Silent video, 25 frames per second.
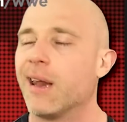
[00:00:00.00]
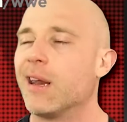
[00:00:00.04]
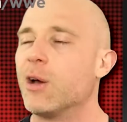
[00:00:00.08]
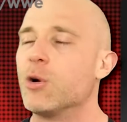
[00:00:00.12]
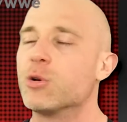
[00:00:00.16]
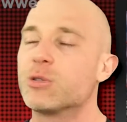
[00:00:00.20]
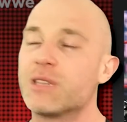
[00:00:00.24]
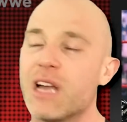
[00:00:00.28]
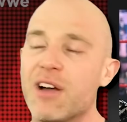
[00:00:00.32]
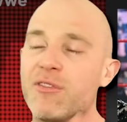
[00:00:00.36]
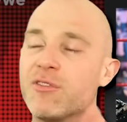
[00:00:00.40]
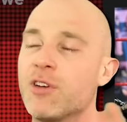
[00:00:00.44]
I
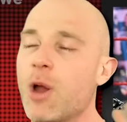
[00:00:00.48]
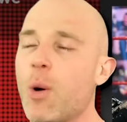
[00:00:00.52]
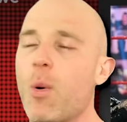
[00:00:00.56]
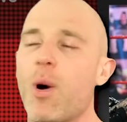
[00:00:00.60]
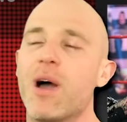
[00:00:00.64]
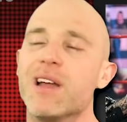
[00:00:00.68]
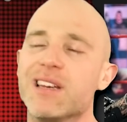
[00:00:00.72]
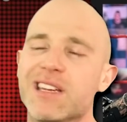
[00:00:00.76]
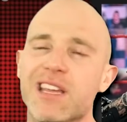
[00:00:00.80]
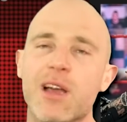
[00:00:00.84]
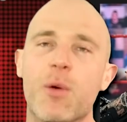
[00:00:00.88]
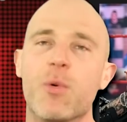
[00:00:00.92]
also have
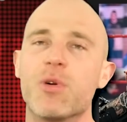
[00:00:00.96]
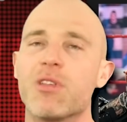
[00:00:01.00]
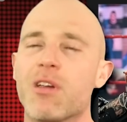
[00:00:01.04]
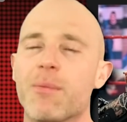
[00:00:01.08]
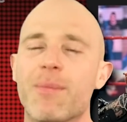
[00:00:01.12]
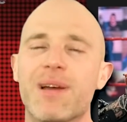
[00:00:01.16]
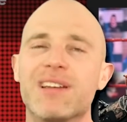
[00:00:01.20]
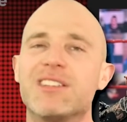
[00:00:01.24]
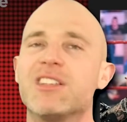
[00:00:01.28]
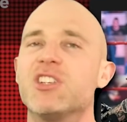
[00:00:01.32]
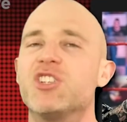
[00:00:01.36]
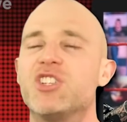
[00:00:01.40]
no idea whether
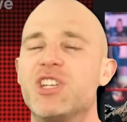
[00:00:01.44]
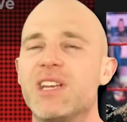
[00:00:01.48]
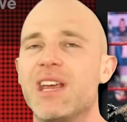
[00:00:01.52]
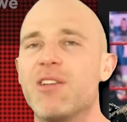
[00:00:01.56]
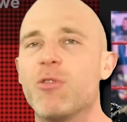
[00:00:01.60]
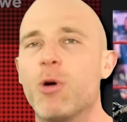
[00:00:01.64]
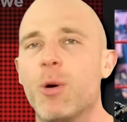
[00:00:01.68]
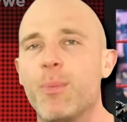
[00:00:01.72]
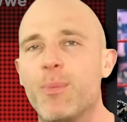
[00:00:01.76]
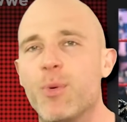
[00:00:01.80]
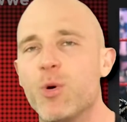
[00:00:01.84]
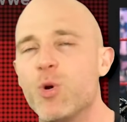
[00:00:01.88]
I meant to
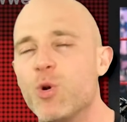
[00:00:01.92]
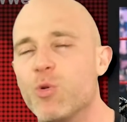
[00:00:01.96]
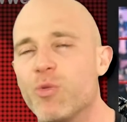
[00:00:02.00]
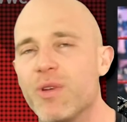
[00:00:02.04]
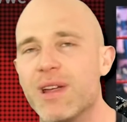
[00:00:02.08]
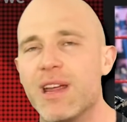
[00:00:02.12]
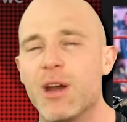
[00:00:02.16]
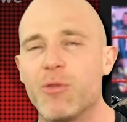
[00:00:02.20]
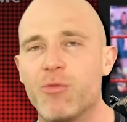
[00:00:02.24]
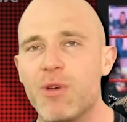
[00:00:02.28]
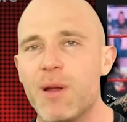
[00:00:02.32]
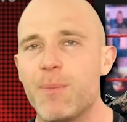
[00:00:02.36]
cheer or boo
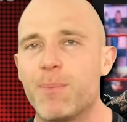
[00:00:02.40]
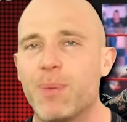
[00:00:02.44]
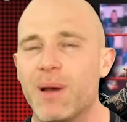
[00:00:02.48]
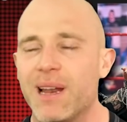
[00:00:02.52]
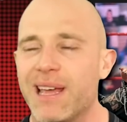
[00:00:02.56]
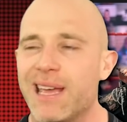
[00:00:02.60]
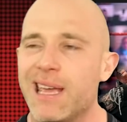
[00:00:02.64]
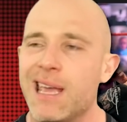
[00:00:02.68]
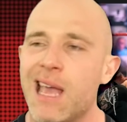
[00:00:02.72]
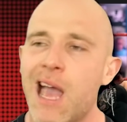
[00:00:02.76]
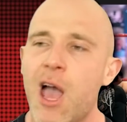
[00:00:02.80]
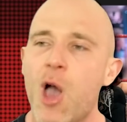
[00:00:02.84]
Rhea
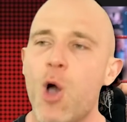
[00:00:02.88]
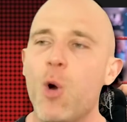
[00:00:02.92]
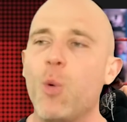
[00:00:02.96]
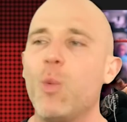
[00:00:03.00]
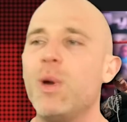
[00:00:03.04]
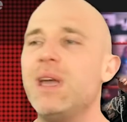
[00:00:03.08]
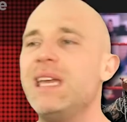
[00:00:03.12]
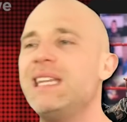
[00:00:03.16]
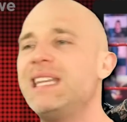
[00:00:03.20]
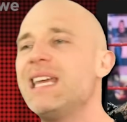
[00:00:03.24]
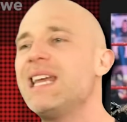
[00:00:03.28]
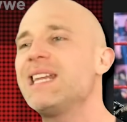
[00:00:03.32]
Ripley,
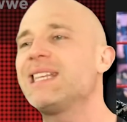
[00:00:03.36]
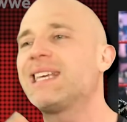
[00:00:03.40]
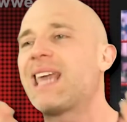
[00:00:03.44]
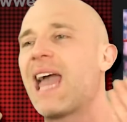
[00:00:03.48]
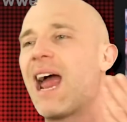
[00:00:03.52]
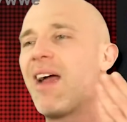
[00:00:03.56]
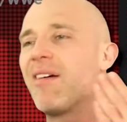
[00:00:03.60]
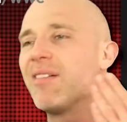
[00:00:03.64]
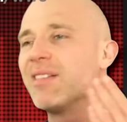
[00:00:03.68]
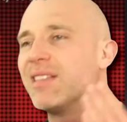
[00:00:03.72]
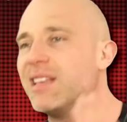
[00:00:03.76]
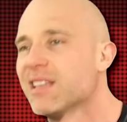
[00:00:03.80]
we did
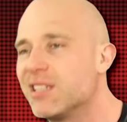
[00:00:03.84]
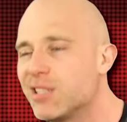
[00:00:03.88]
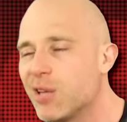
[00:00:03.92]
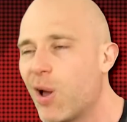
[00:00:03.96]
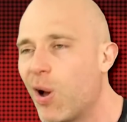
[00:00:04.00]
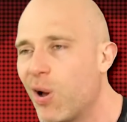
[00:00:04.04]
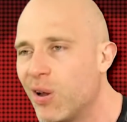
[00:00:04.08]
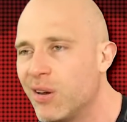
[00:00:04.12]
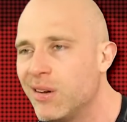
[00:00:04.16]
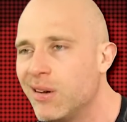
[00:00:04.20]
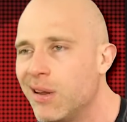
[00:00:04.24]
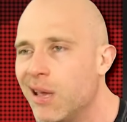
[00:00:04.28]
carry
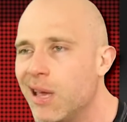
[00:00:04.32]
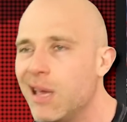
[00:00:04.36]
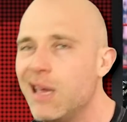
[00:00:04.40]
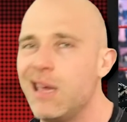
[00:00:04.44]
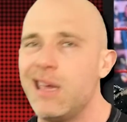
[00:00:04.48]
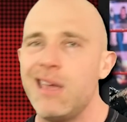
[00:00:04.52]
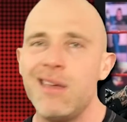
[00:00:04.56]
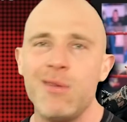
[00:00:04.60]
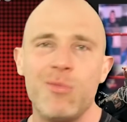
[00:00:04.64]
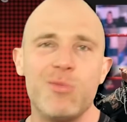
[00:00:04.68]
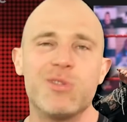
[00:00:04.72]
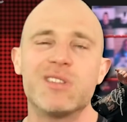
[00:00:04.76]
this on.
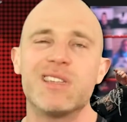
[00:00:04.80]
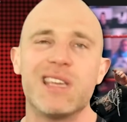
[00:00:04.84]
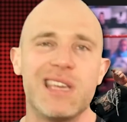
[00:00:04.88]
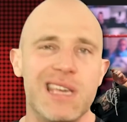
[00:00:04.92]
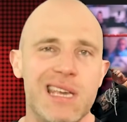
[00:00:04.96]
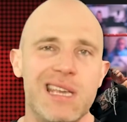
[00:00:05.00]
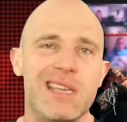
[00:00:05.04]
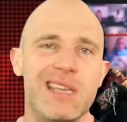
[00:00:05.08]
It was